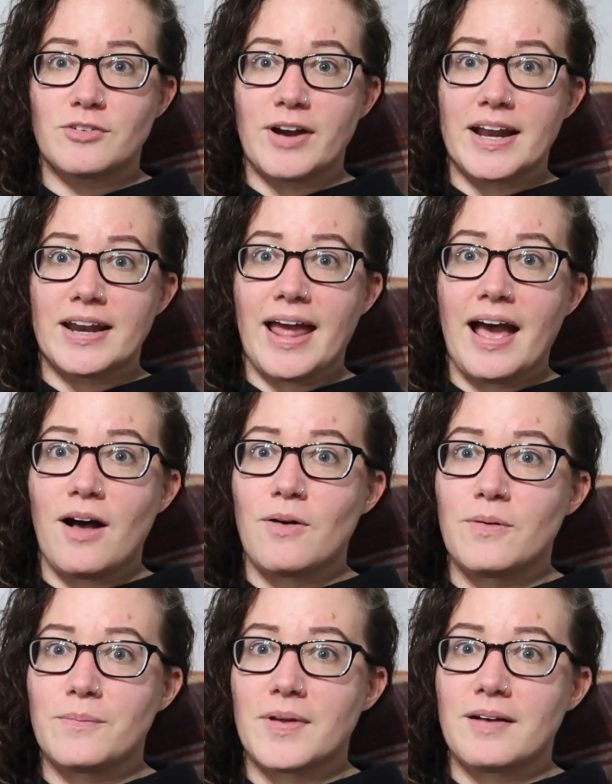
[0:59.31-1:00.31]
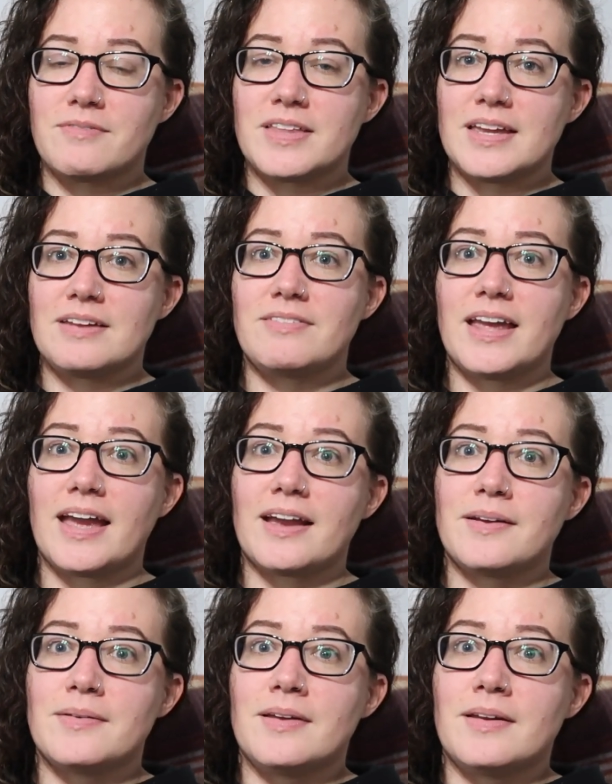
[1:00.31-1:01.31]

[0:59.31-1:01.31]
right now of the evening.